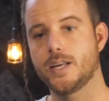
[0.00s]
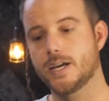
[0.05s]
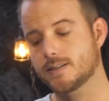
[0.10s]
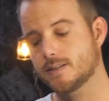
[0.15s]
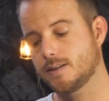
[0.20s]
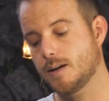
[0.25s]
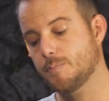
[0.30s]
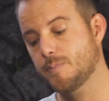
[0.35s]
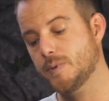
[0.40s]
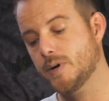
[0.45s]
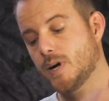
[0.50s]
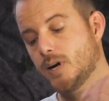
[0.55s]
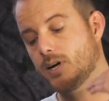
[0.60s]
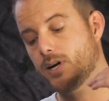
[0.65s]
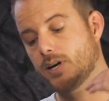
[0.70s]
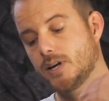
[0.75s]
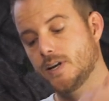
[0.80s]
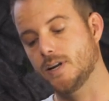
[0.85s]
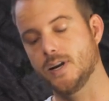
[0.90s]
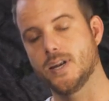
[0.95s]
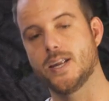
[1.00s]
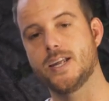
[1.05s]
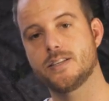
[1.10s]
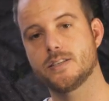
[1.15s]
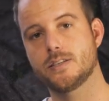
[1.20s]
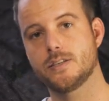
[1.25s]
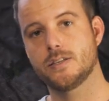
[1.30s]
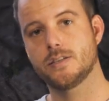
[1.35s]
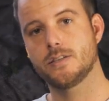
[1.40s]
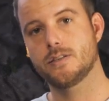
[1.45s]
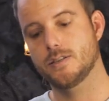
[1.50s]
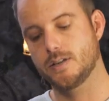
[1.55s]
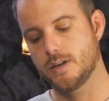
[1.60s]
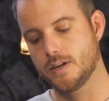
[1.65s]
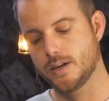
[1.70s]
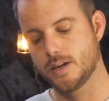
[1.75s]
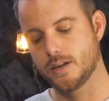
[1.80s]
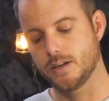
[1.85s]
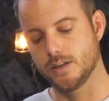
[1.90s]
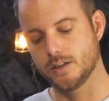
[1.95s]
Next up are the lenses,
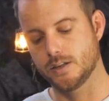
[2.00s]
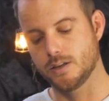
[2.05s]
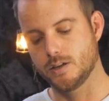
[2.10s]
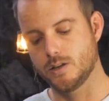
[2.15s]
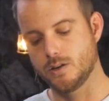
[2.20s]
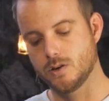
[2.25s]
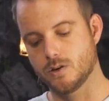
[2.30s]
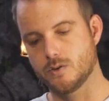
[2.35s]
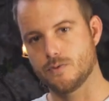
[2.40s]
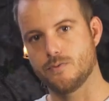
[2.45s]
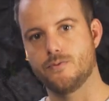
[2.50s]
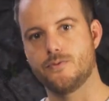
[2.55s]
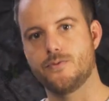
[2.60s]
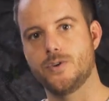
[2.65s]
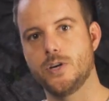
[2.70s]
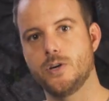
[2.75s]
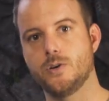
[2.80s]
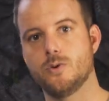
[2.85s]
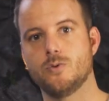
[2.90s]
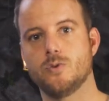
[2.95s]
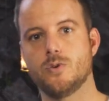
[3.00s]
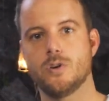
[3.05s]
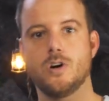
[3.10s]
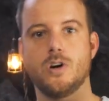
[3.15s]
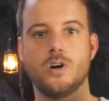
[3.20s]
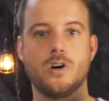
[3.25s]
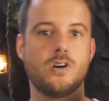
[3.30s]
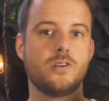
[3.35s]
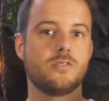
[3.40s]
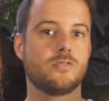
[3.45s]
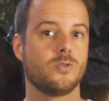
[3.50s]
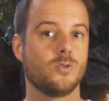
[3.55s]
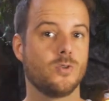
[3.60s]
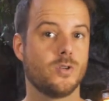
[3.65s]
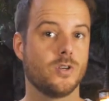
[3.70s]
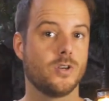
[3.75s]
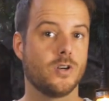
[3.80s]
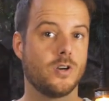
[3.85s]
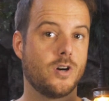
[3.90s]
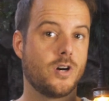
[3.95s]
and this is your view onto
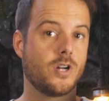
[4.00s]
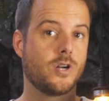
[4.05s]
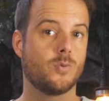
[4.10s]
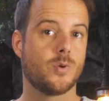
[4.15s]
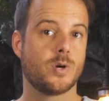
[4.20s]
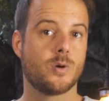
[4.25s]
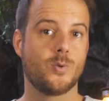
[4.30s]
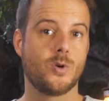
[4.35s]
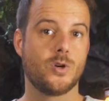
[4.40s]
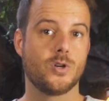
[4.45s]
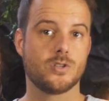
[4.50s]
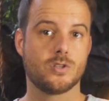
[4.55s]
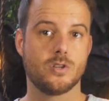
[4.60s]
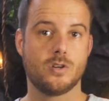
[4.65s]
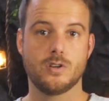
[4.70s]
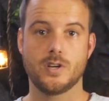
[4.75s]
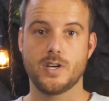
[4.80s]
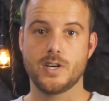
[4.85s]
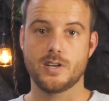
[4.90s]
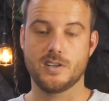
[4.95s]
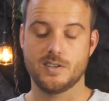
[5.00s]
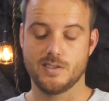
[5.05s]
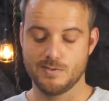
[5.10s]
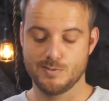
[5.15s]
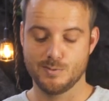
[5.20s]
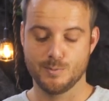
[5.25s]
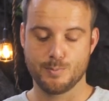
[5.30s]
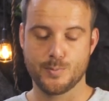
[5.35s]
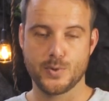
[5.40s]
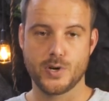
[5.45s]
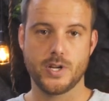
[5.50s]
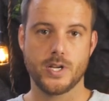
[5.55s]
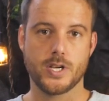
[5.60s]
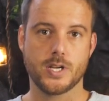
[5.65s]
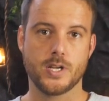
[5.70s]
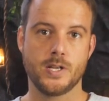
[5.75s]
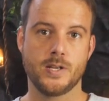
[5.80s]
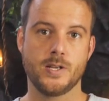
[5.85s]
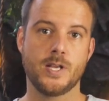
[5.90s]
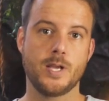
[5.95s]
the underwater world, so they're
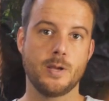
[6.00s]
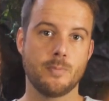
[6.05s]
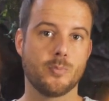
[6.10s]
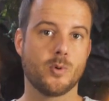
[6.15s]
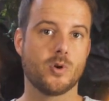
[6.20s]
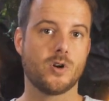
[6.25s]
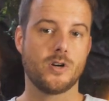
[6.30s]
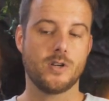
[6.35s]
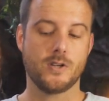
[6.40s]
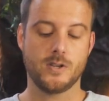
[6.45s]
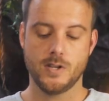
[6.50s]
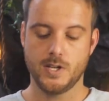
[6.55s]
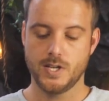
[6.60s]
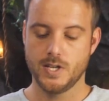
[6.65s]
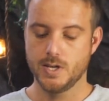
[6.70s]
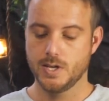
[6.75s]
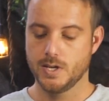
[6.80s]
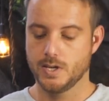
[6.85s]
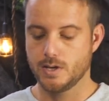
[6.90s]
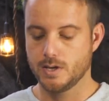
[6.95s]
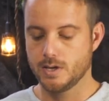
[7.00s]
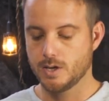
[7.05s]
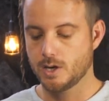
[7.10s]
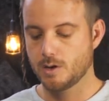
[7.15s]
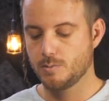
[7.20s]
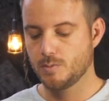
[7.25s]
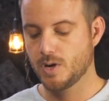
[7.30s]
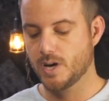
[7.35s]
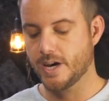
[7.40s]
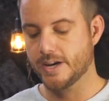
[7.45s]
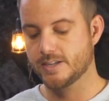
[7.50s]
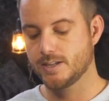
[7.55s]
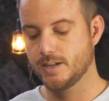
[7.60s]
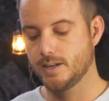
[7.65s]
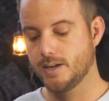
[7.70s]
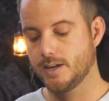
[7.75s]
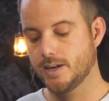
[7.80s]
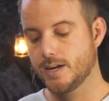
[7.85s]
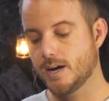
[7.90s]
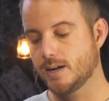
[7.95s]
pretty important. You
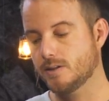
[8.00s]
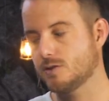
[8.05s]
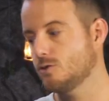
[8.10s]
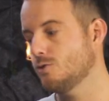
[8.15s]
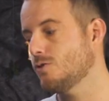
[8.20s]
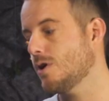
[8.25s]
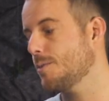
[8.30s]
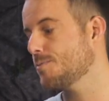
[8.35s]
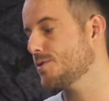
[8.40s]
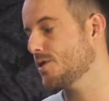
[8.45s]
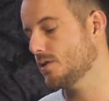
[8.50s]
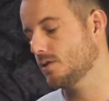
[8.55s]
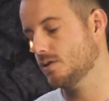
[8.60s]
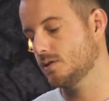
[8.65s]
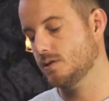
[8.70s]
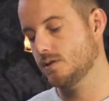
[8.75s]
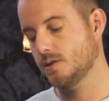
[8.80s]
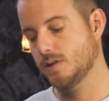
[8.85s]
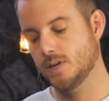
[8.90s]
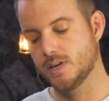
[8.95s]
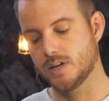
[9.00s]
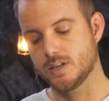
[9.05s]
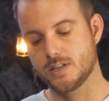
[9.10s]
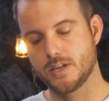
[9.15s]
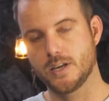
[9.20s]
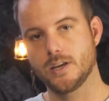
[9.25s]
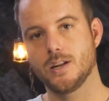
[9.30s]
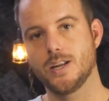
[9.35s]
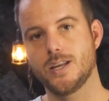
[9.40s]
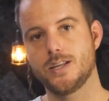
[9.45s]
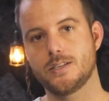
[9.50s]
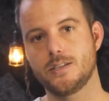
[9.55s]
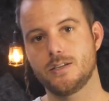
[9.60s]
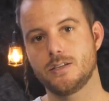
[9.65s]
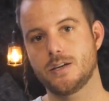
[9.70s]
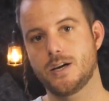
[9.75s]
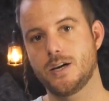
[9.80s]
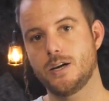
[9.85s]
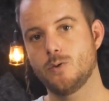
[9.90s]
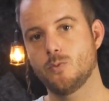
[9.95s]
actually got two options, a single lens
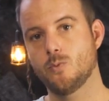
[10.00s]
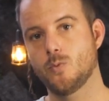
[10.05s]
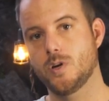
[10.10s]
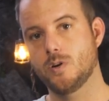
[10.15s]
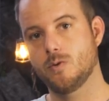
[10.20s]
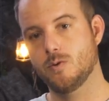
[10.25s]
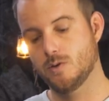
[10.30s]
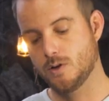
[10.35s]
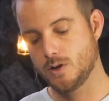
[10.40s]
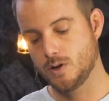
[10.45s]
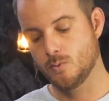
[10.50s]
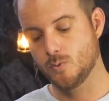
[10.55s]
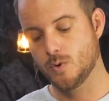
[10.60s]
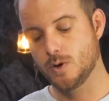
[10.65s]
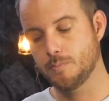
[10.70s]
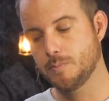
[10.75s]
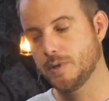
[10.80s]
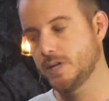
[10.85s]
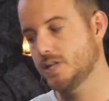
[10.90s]
design with one